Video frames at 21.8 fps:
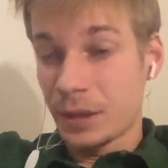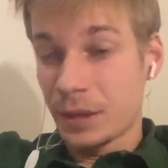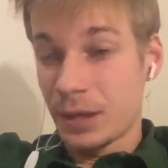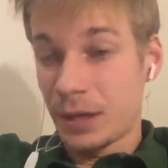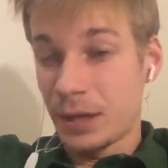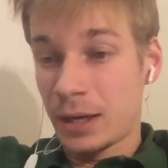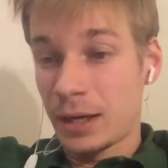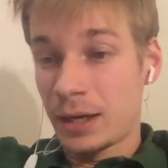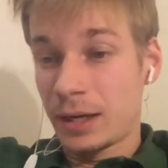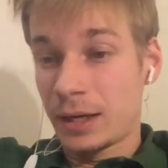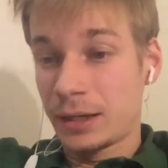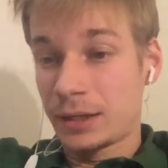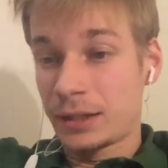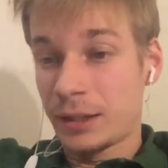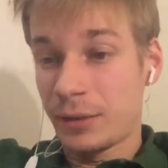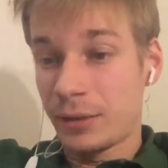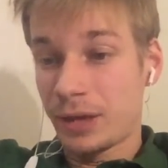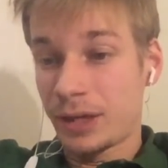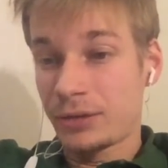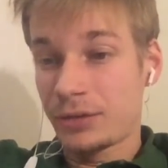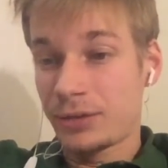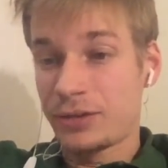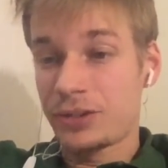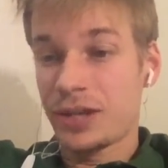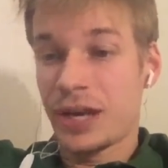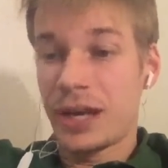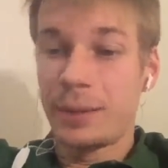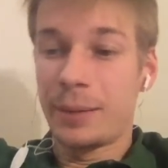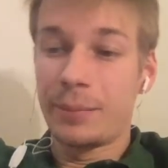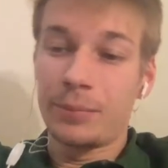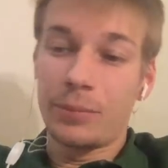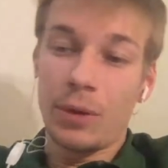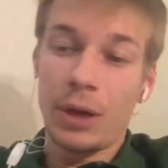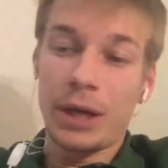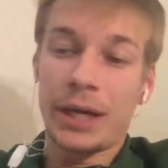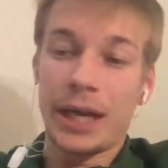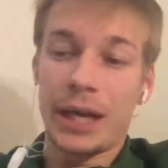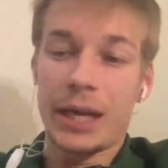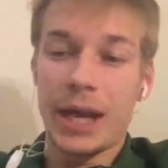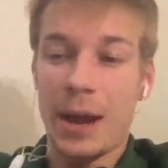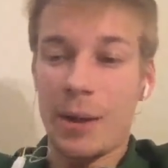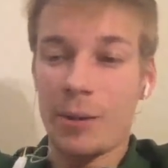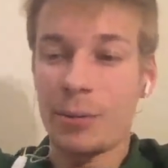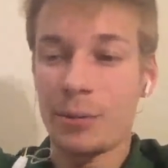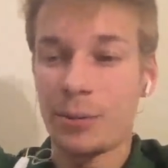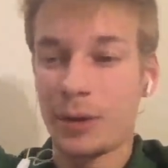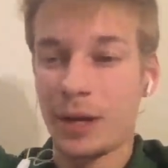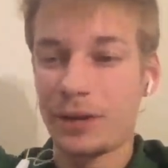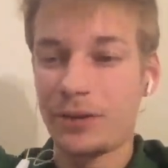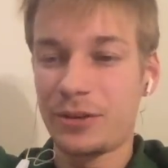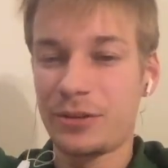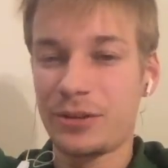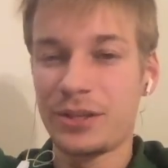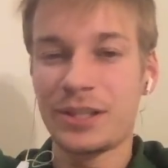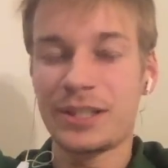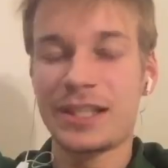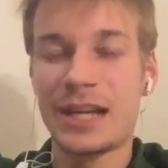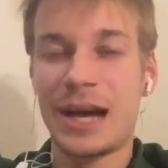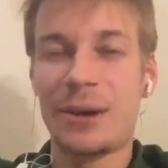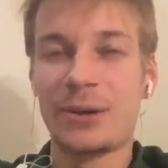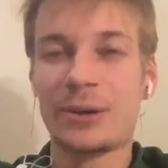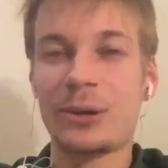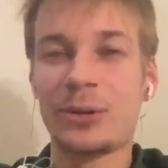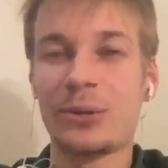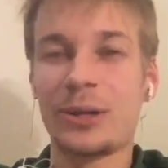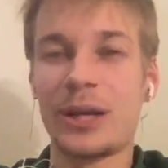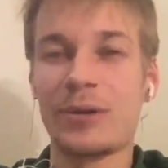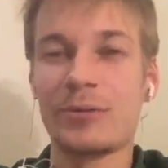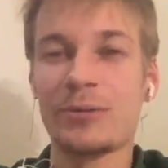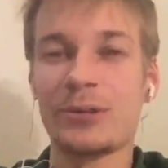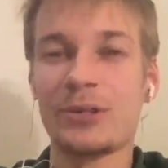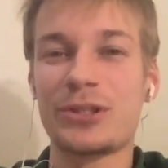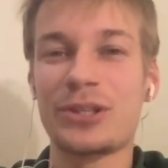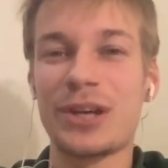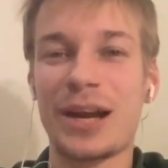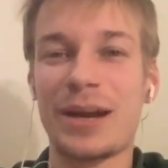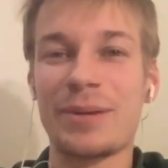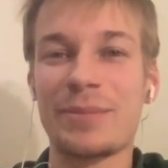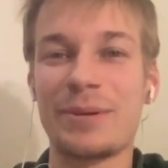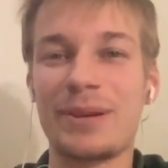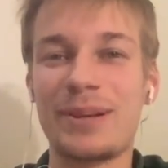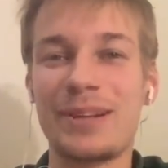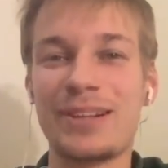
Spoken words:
Never had the time. Okay, yeah, I think now you'll have the time.